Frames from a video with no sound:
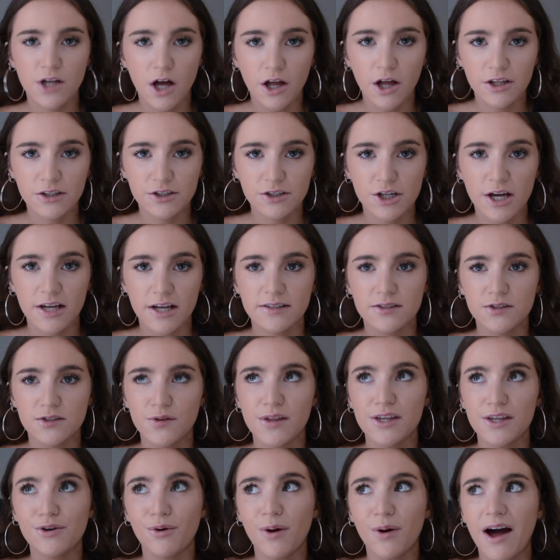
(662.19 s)
college yet, so
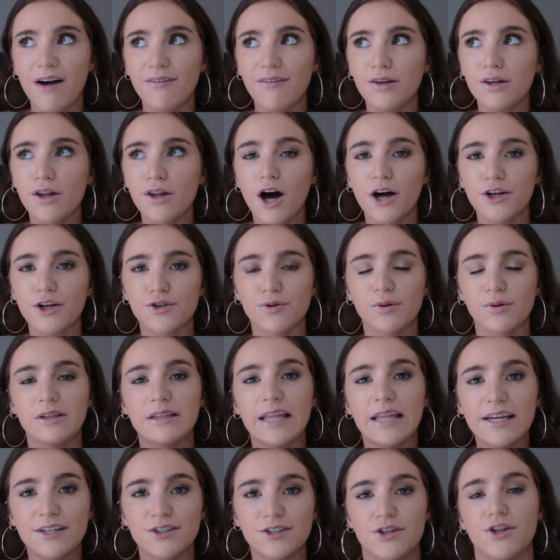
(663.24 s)
they don't have a lot to
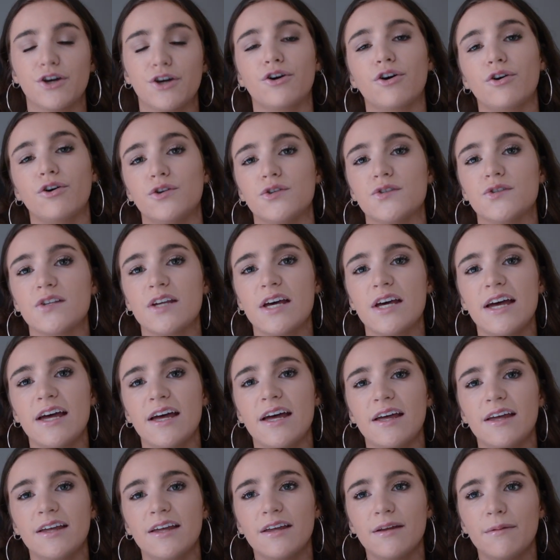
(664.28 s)
relate to the girls
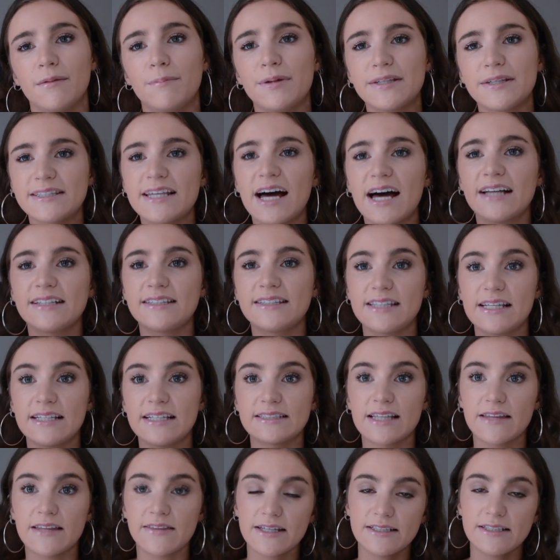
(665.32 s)
besides
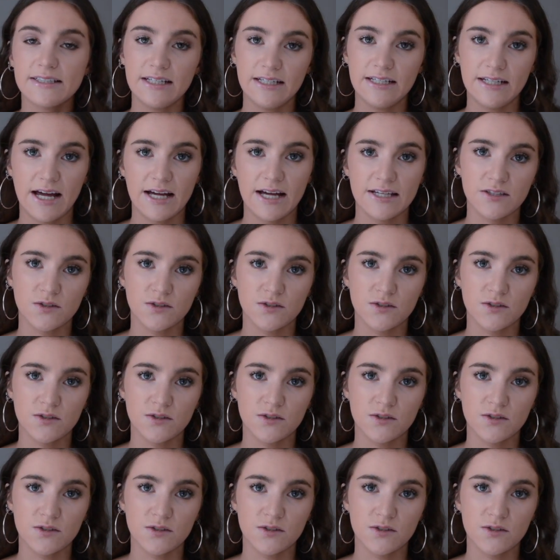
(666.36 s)
things that they did in high